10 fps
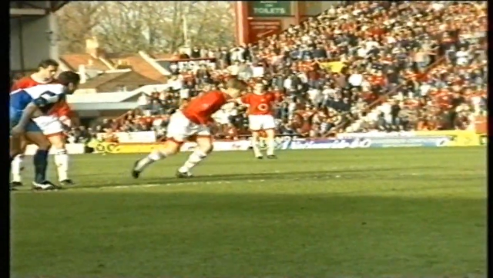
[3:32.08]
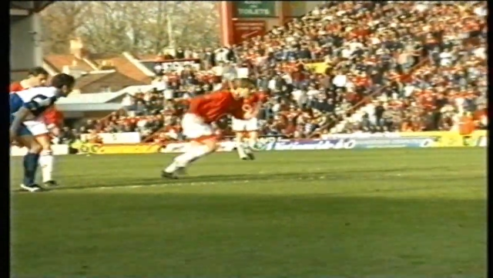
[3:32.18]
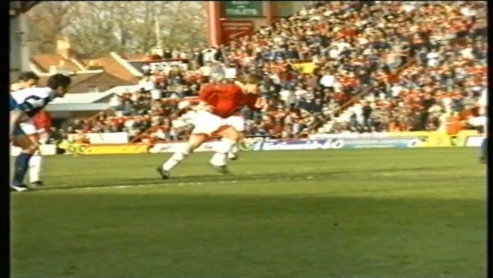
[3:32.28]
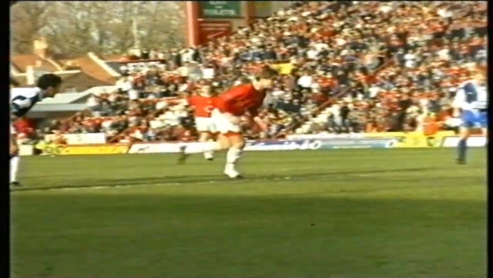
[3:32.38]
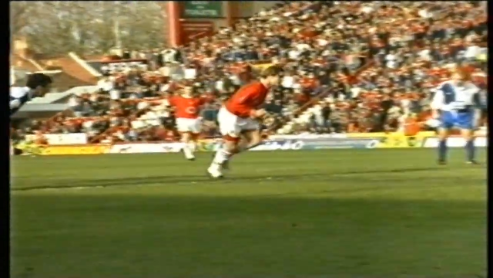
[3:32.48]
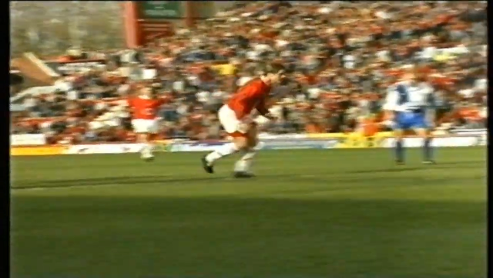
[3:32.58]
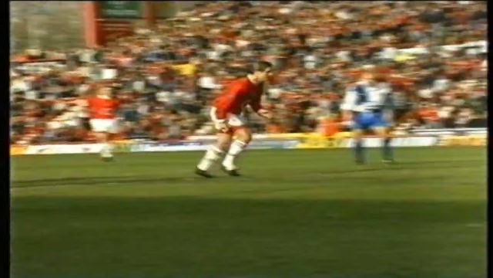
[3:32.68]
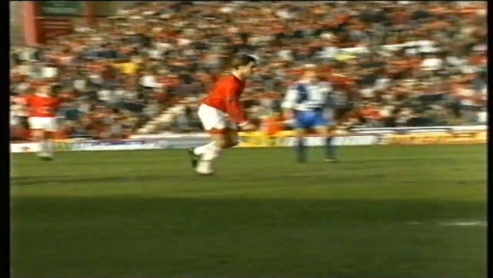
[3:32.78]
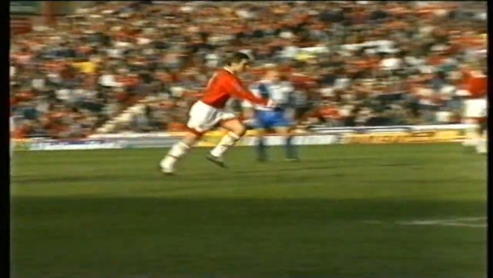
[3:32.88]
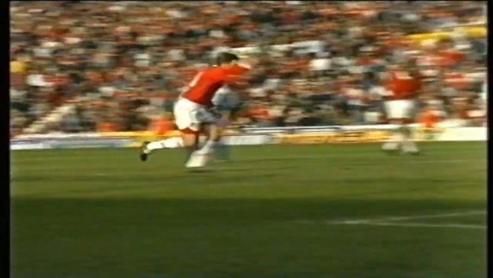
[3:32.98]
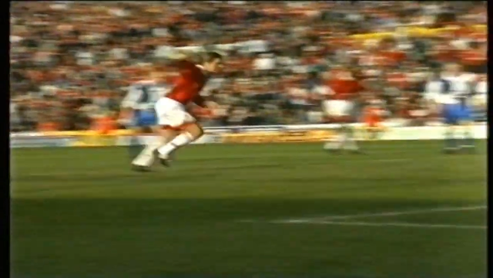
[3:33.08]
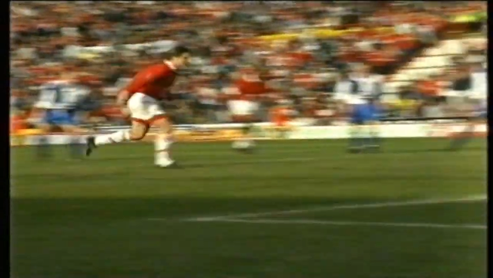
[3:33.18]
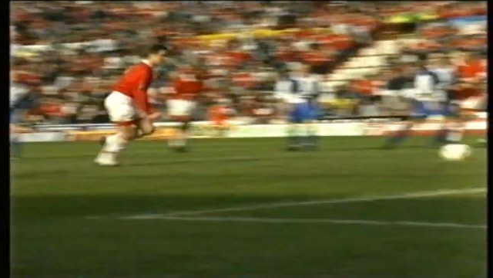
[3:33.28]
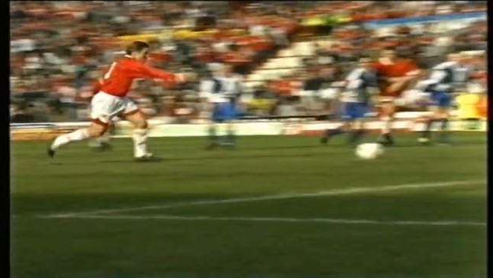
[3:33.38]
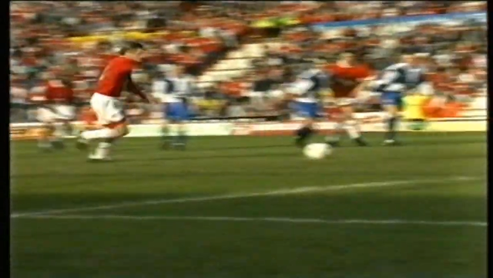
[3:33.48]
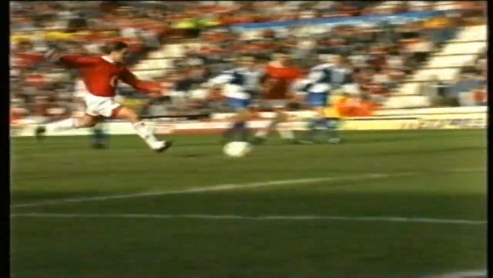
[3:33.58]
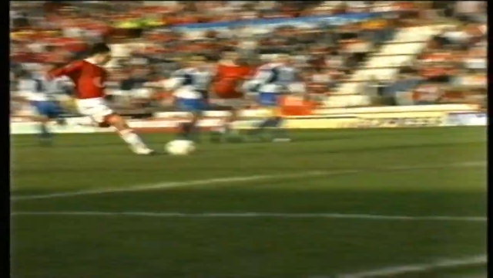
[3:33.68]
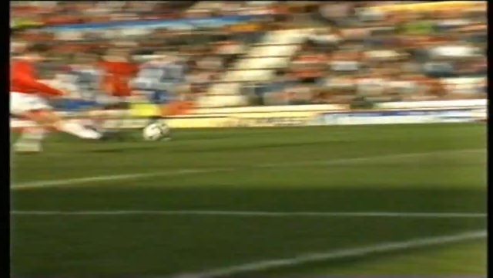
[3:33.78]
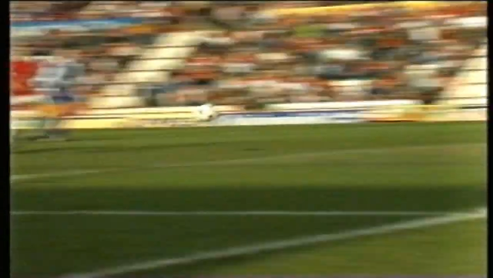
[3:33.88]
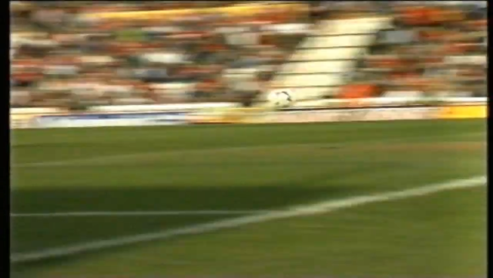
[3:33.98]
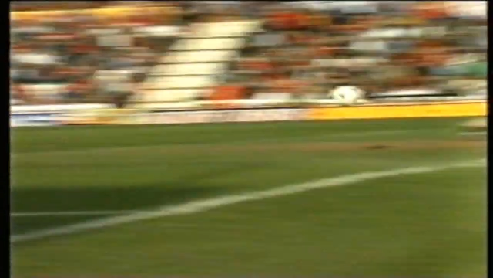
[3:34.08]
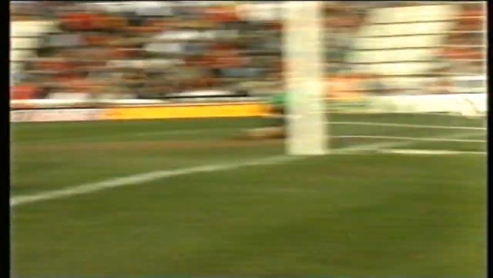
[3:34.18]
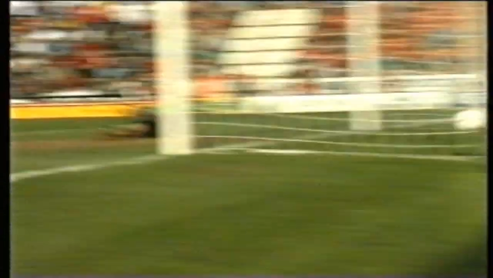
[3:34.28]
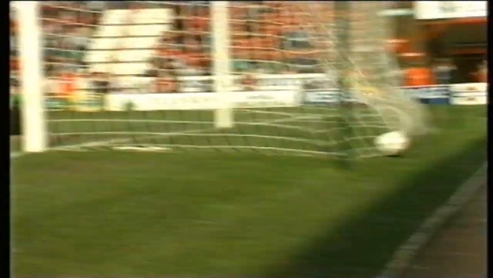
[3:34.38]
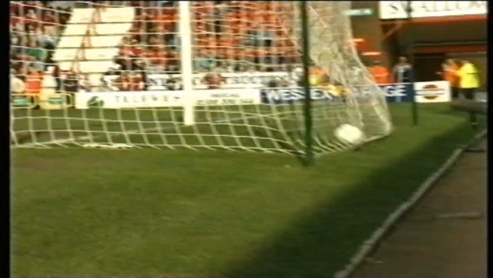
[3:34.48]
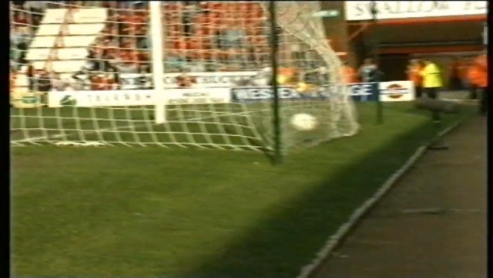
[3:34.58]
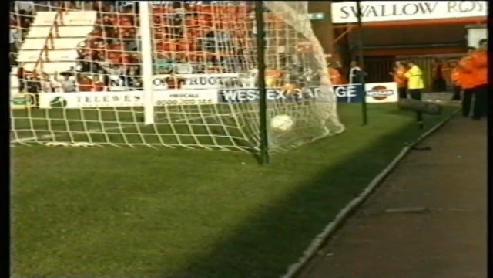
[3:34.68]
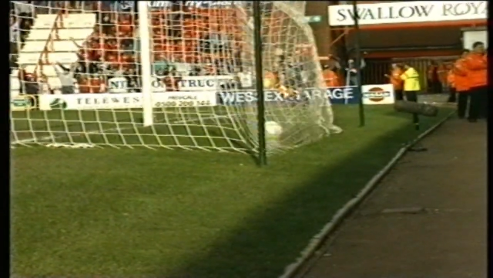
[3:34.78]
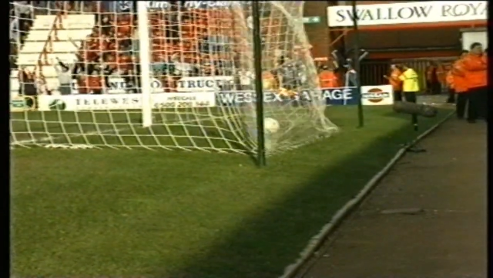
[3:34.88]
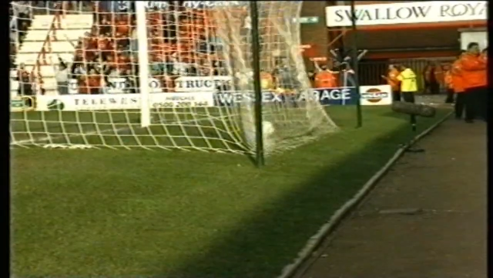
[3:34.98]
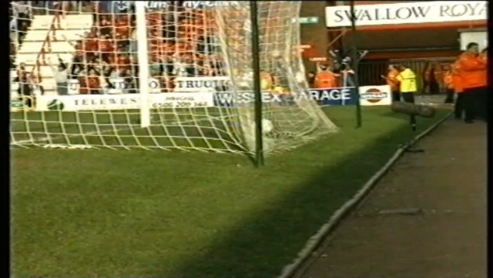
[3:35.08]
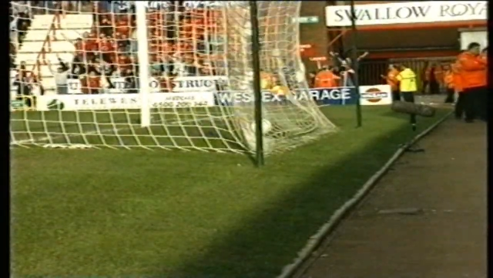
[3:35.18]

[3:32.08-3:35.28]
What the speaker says: Nobody's mouth can be seen.